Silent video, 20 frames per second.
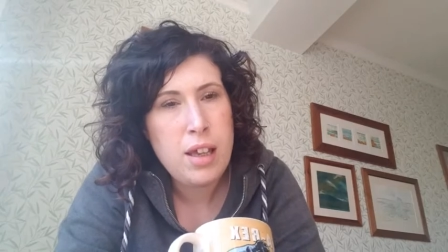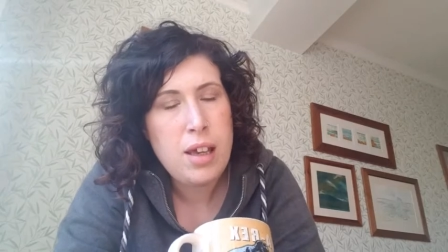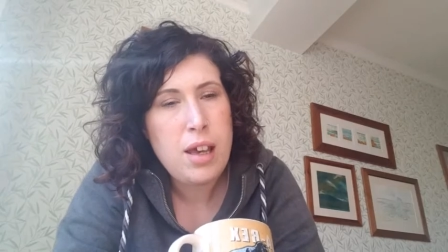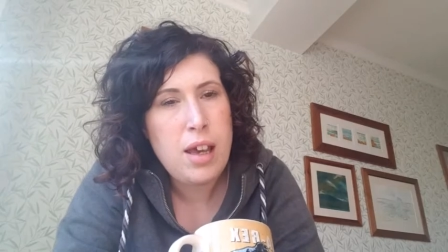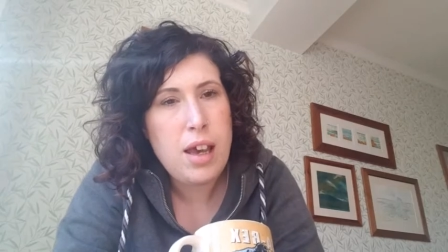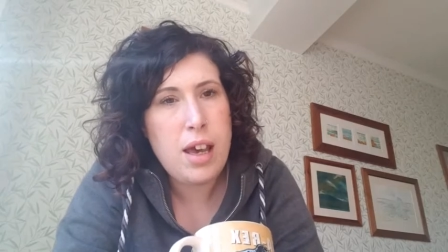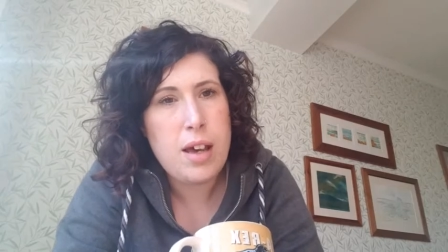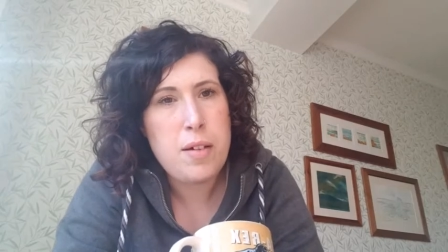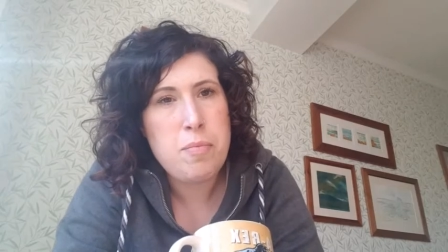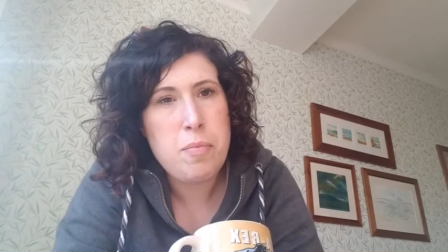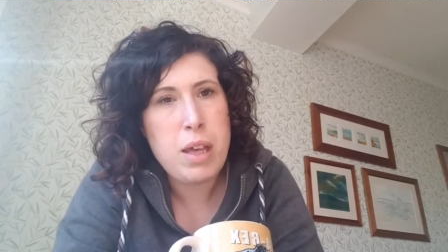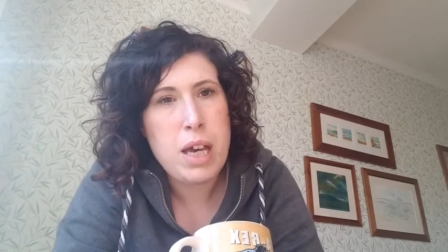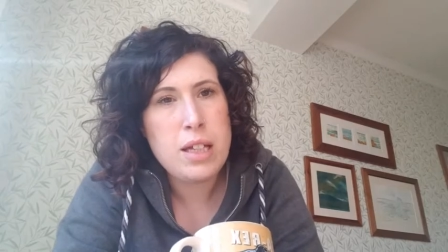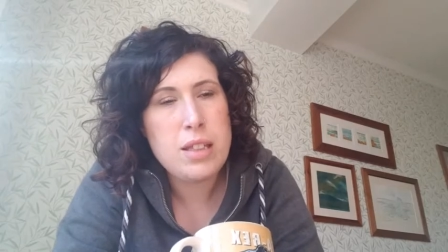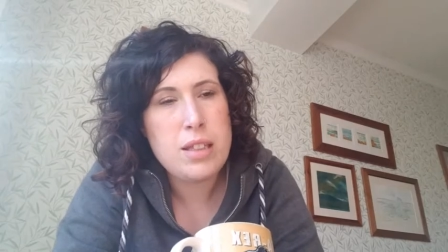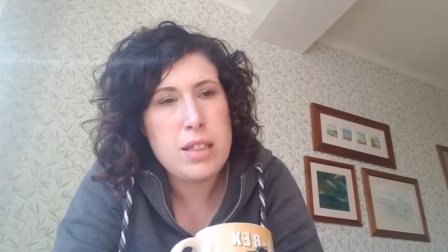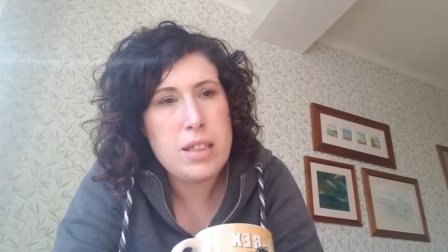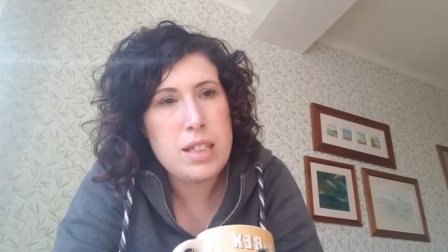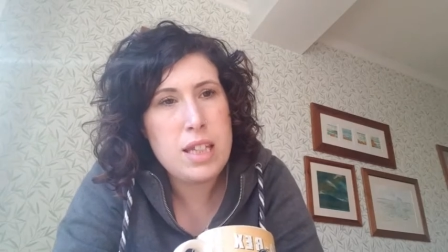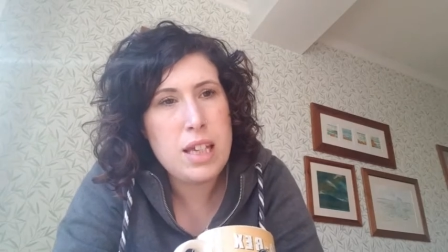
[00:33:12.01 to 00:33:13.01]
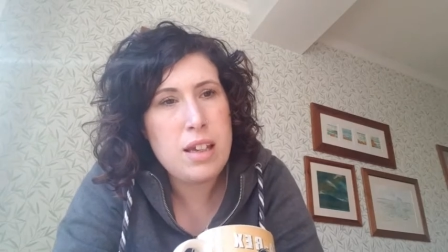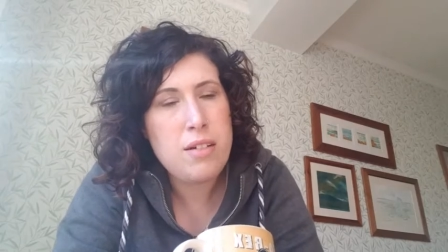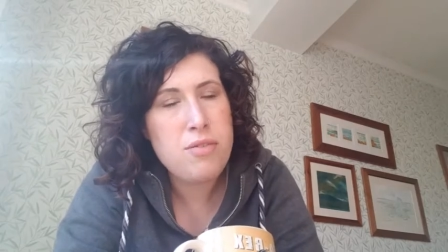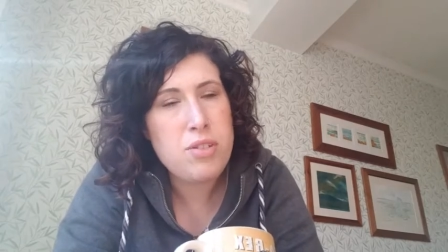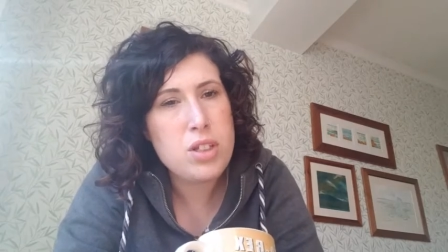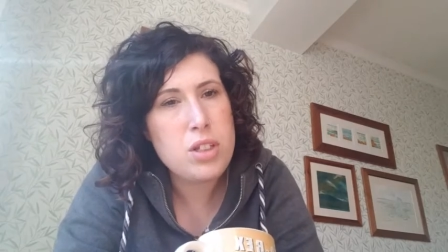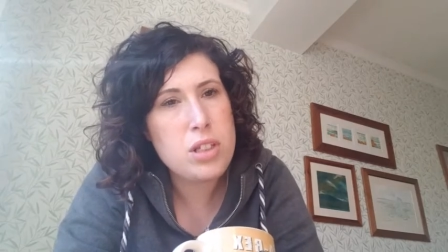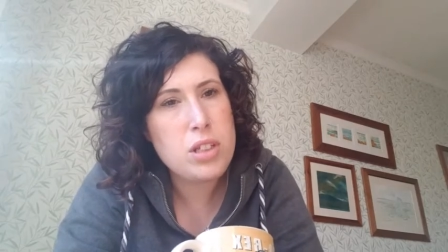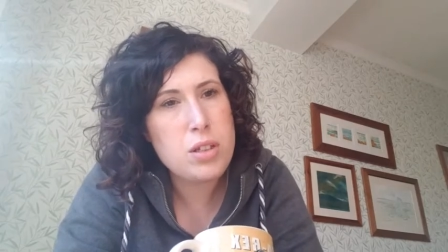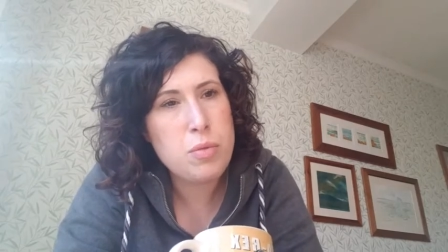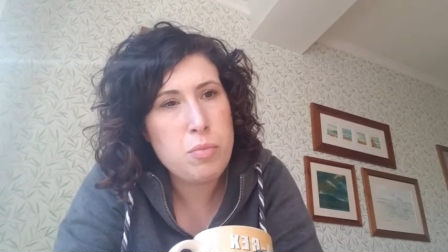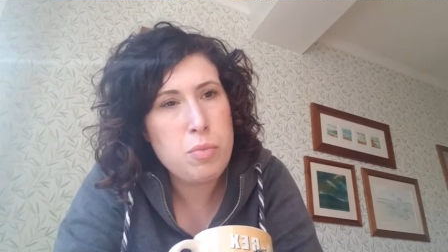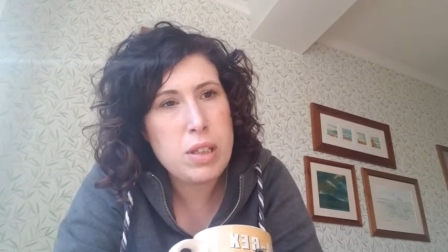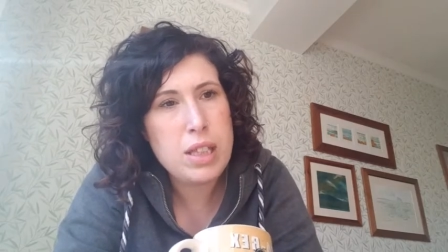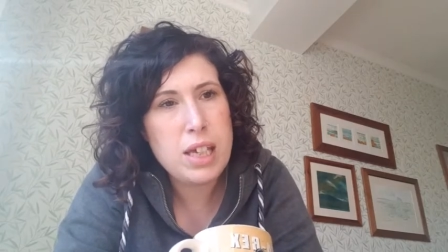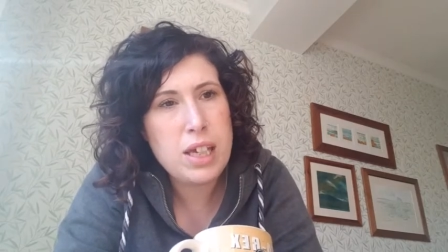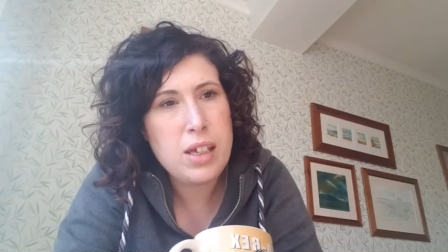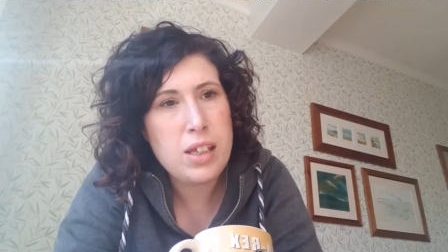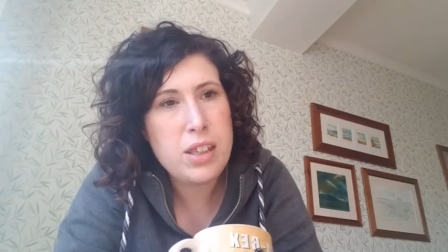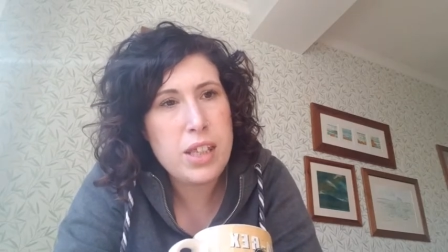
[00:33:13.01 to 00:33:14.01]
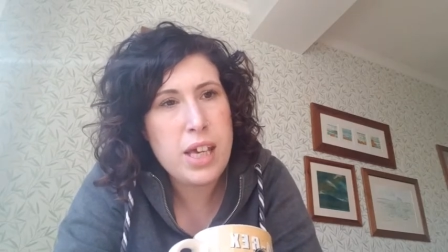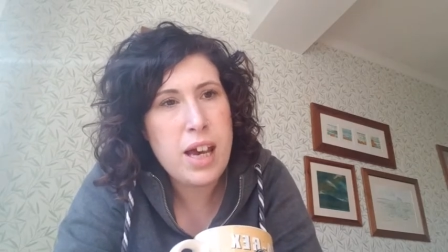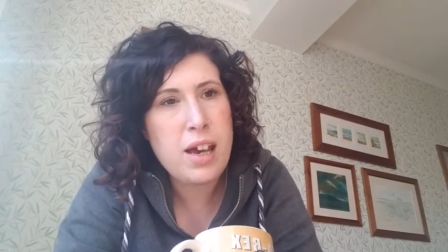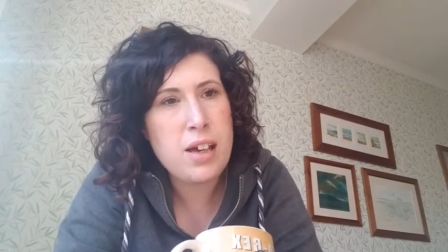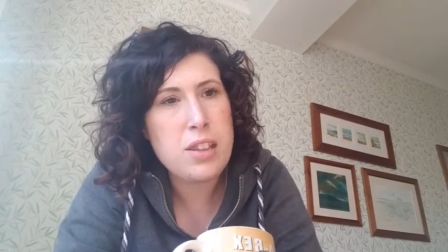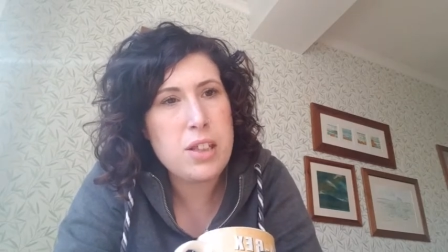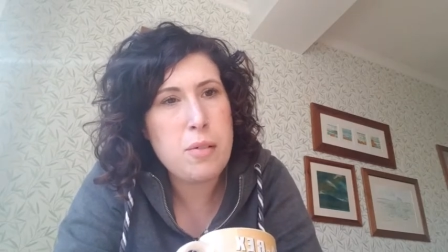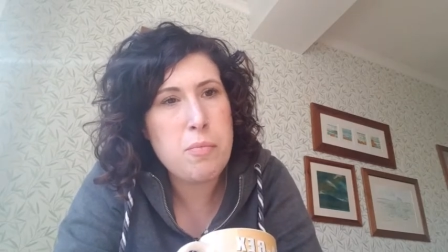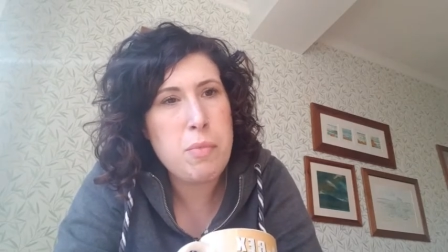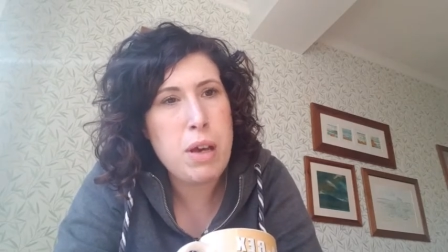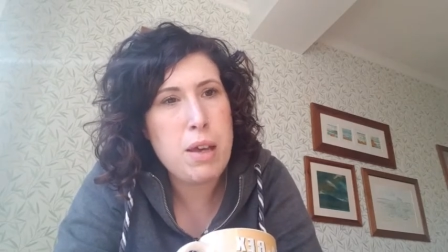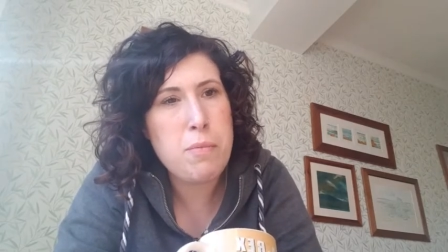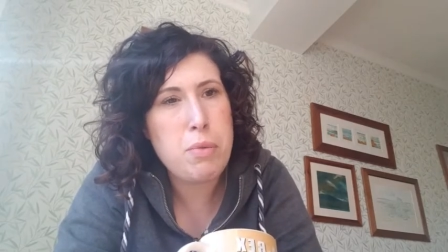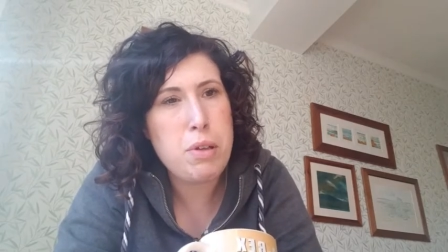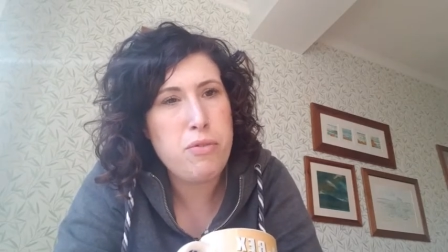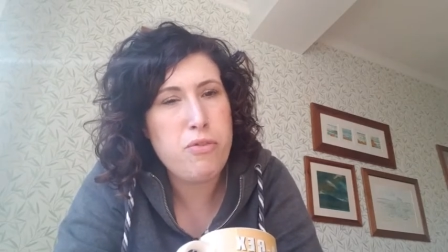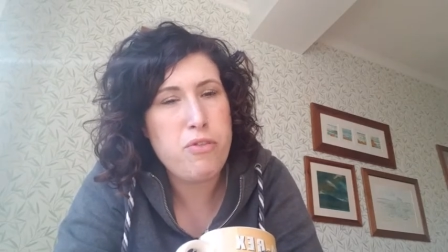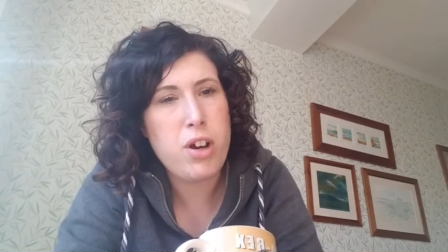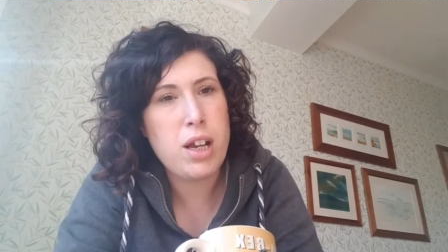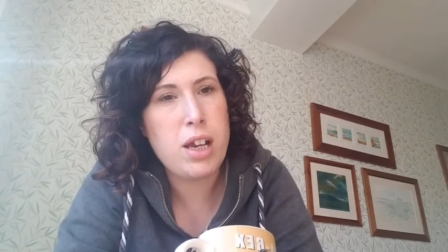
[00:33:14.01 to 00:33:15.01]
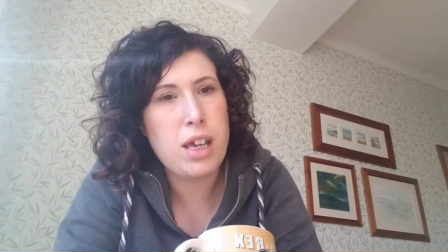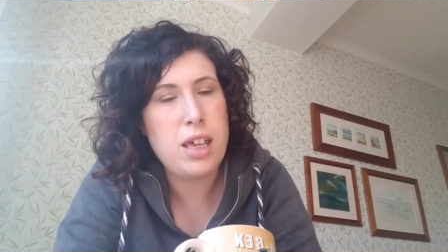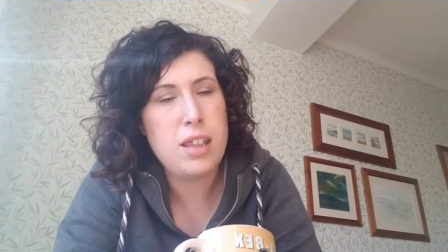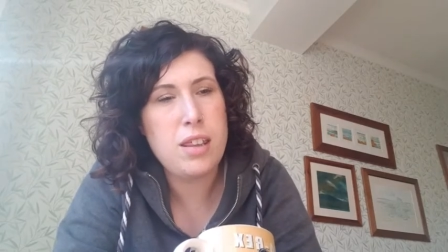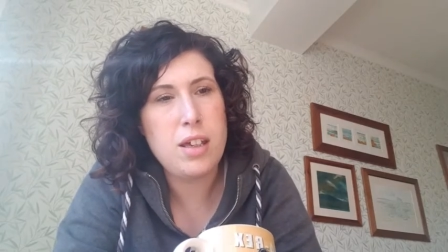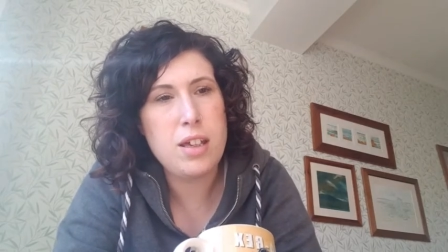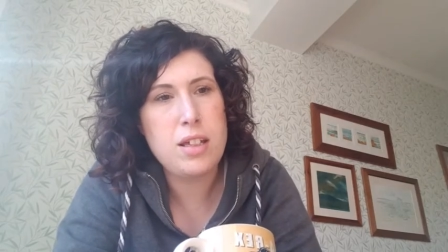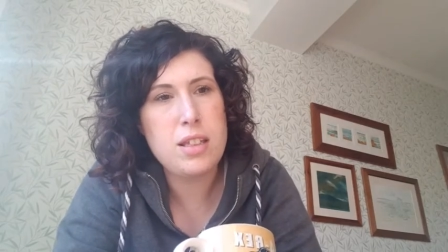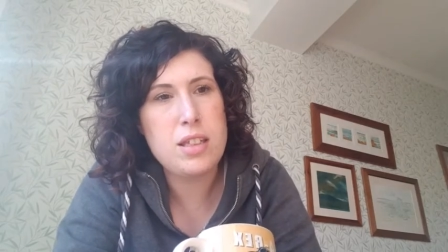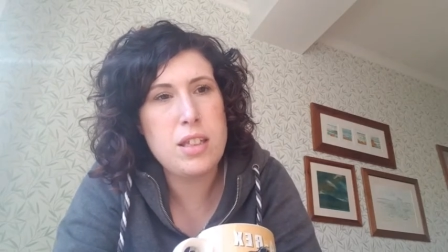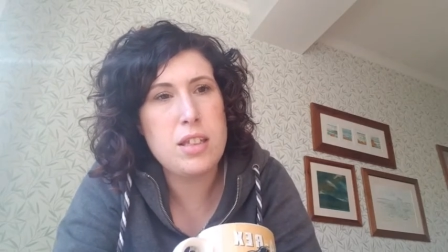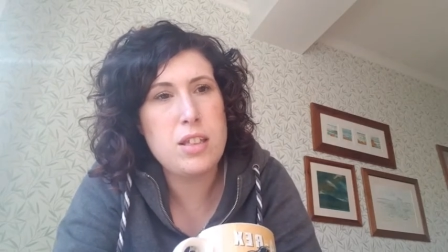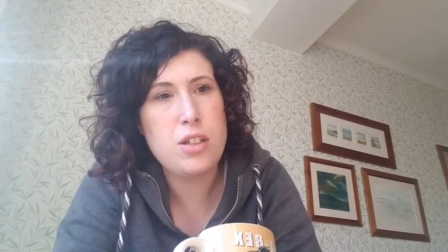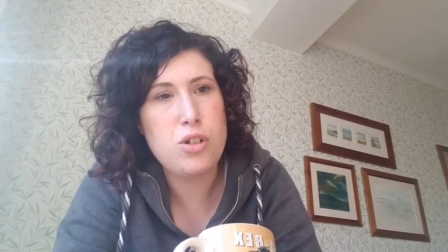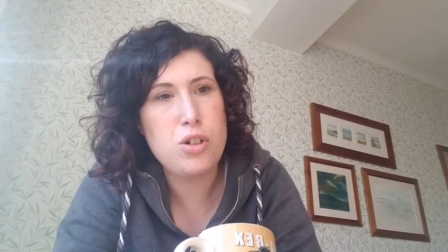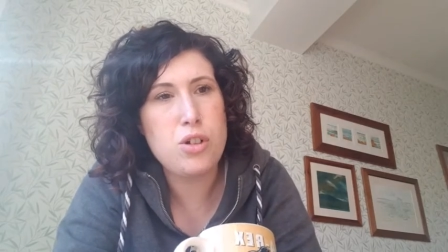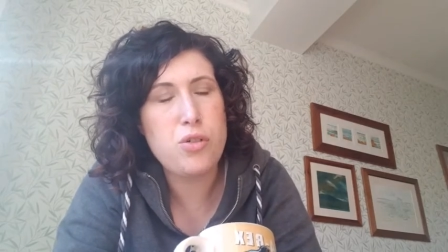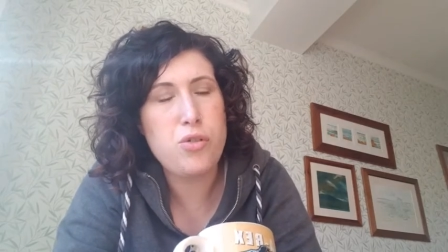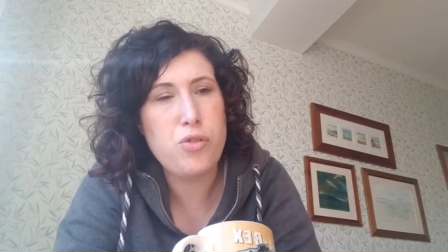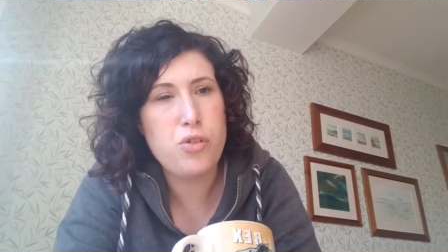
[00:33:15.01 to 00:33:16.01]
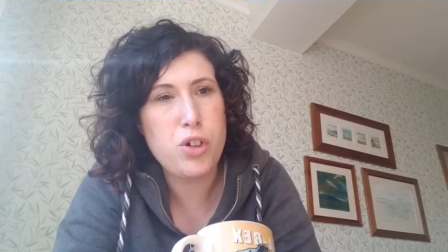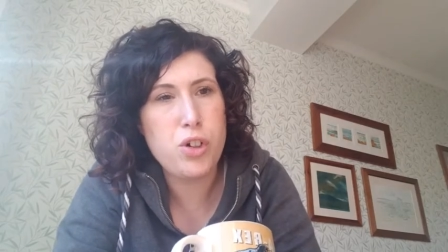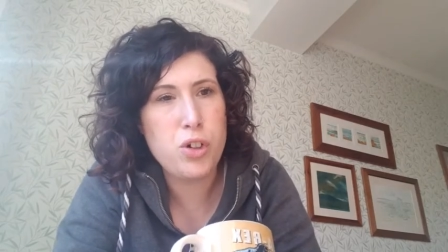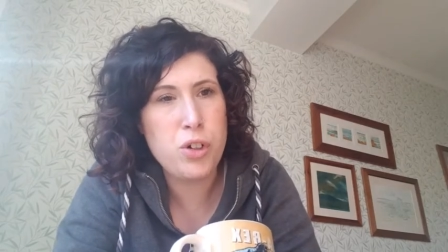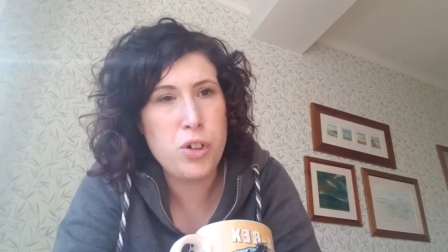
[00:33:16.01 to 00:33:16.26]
and see if there's something there that maybe Frankie thinks is good fun.